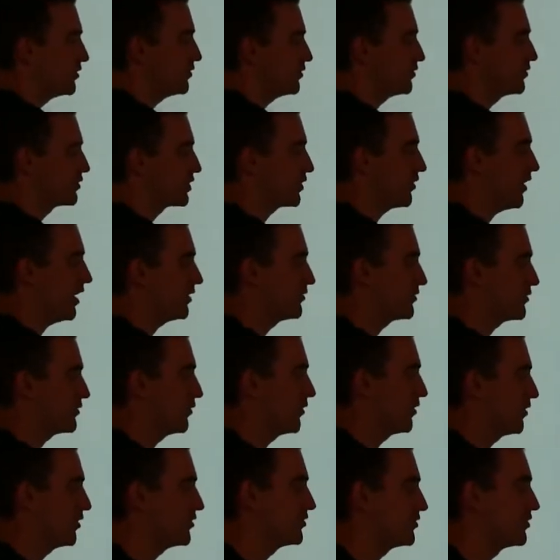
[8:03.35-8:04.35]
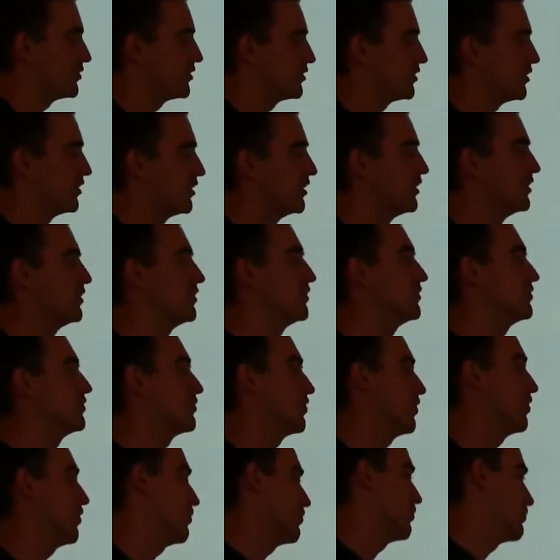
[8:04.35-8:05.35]
to use cloud storage.
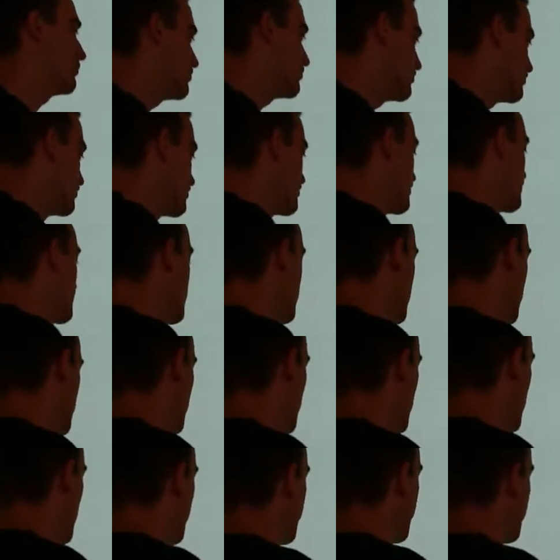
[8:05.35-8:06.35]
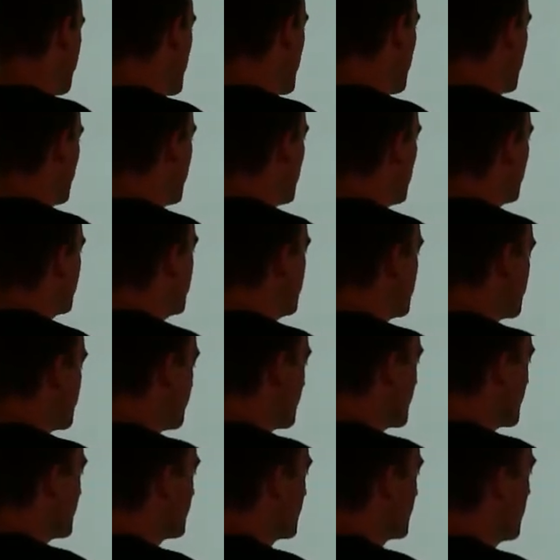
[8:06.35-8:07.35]
So um, there, there
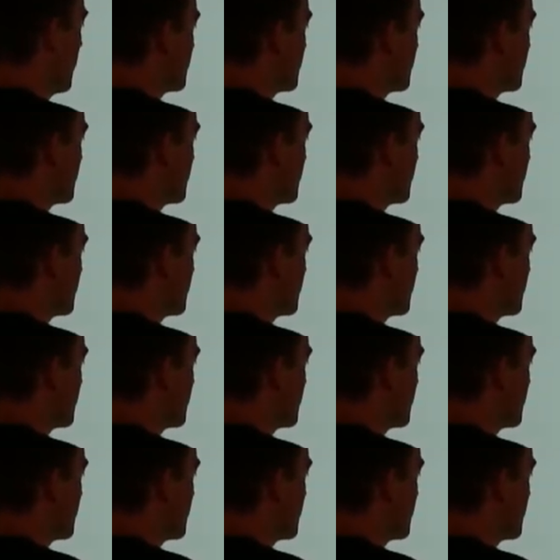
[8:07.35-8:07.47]
usually is an